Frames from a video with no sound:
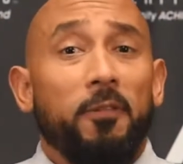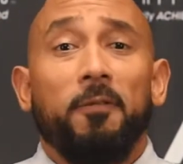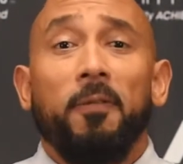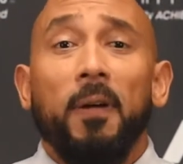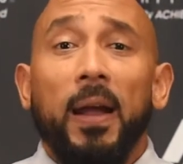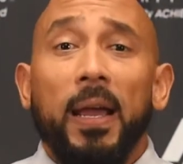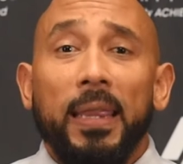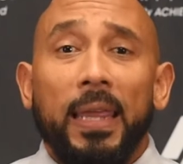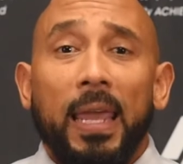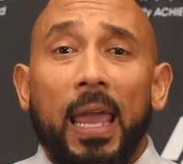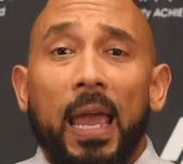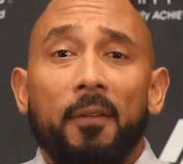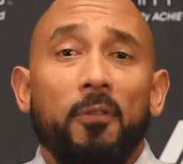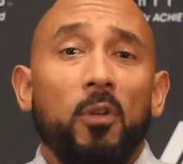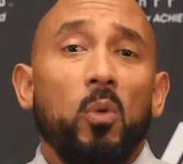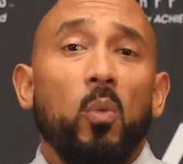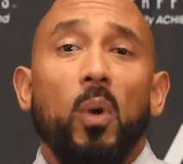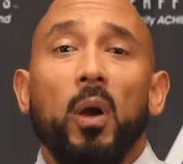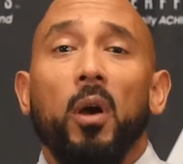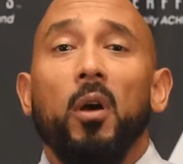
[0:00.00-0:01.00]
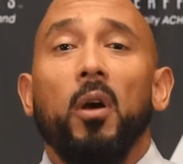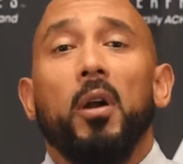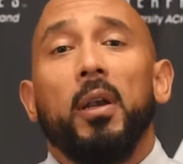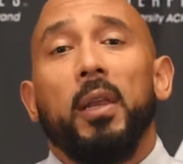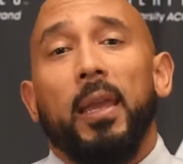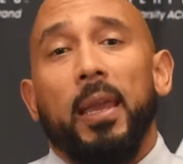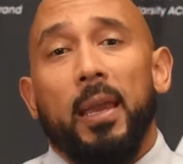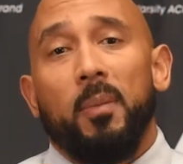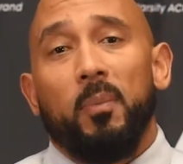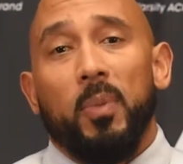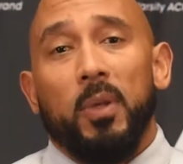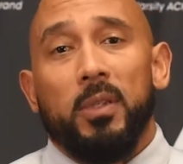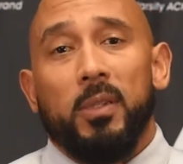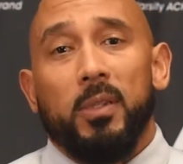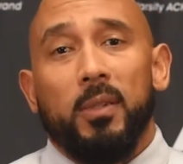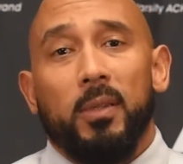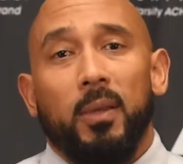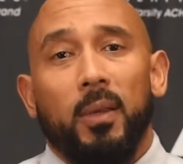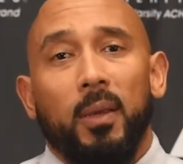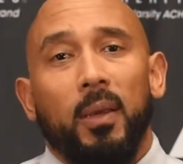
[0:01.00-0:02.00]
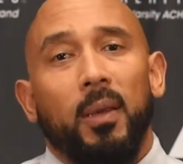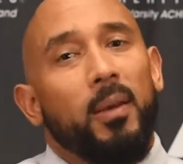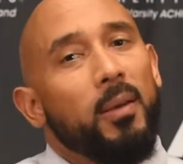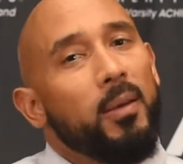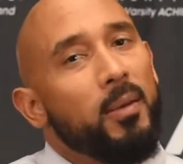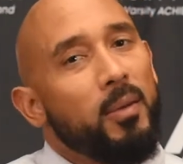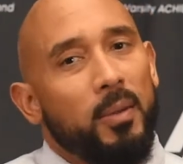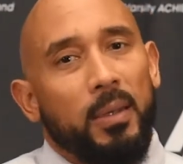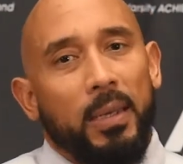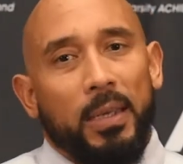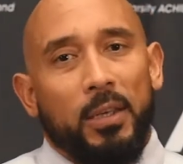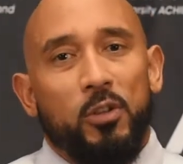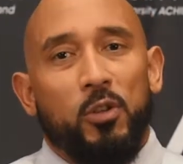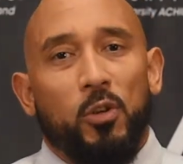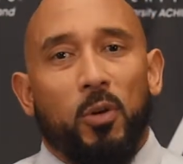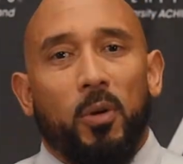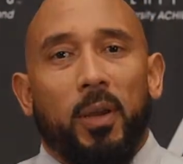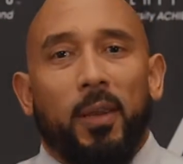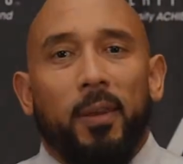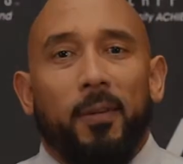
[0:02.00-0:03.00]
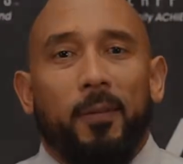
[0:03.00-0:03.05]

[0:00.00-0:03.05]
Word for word: finally have and wear on campus. Enjoy.